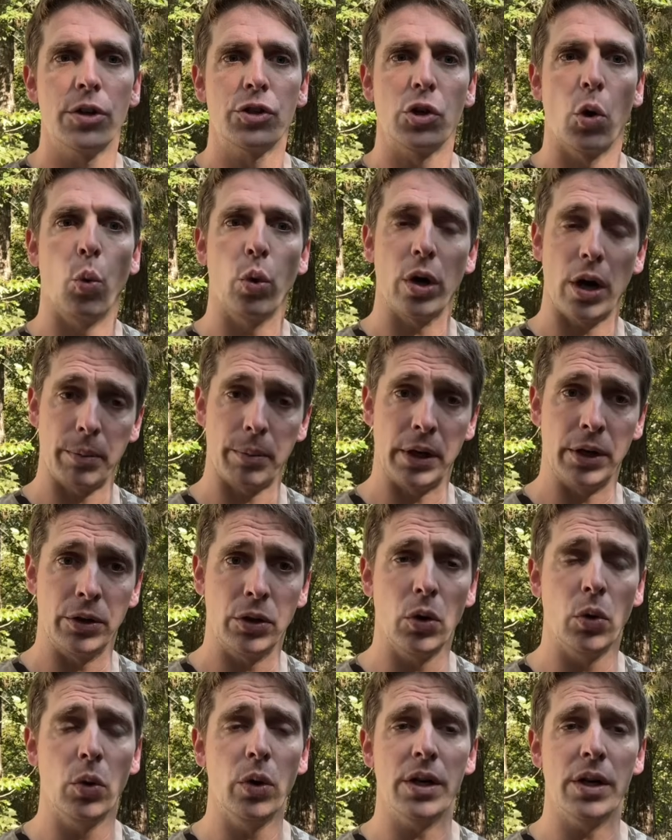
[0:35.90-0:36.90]
So what I'm going
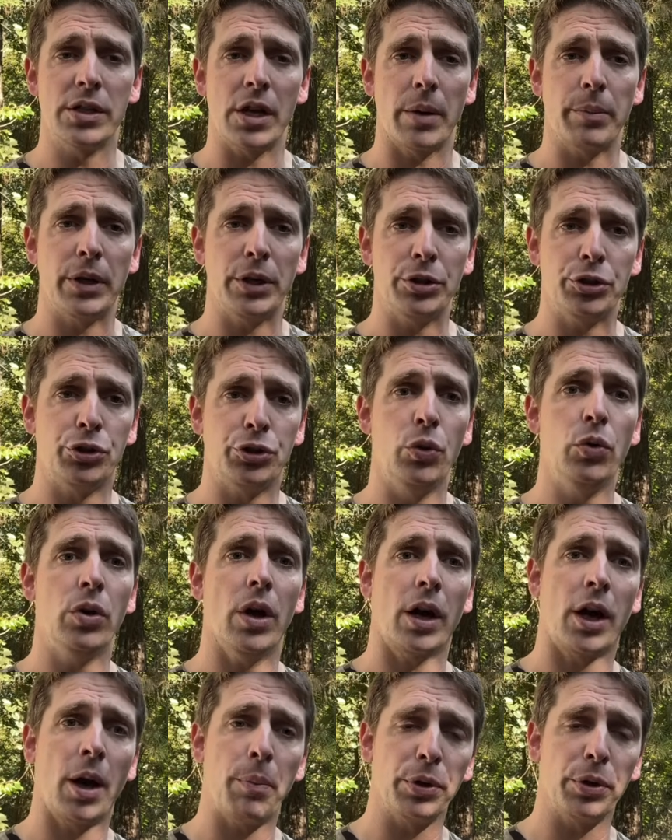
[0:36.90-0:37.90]
to do is I'm going to
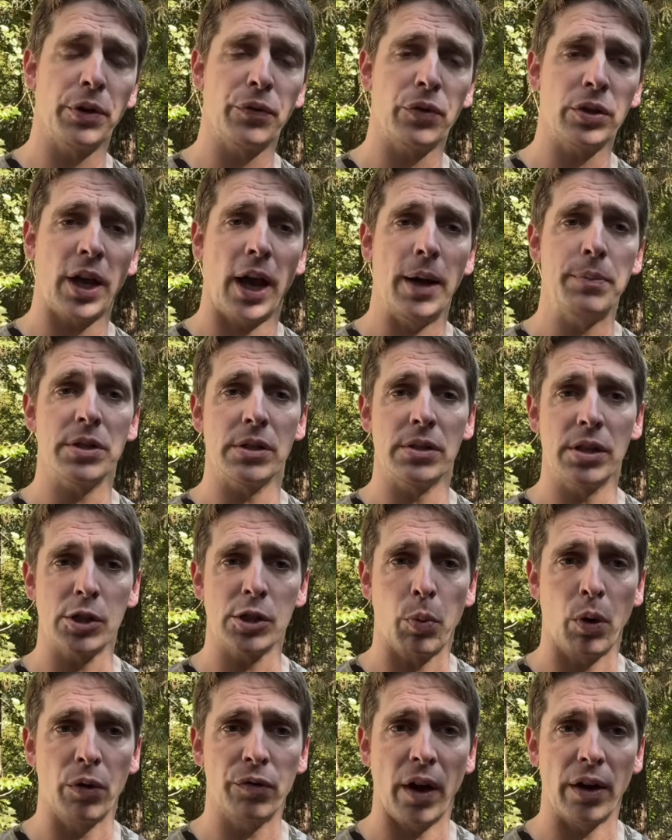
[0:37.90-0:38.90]
shoot a couple different types of
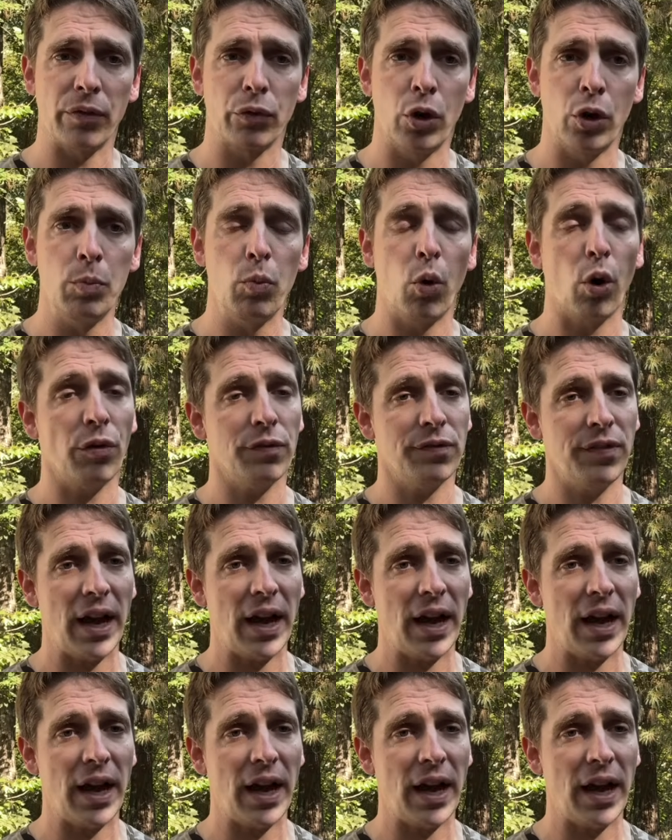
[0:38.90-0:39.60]
6.5 Creedmoor